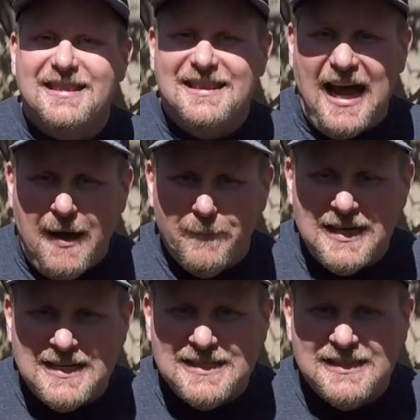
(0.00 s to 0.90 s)
that
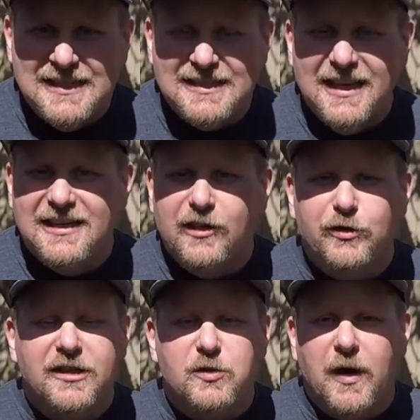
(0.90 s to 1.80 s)
means is that
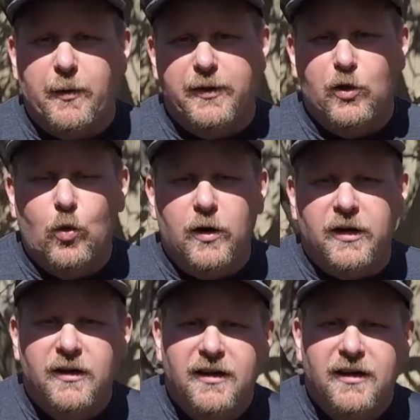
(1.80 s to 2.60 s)
yellowtail's right around the corner.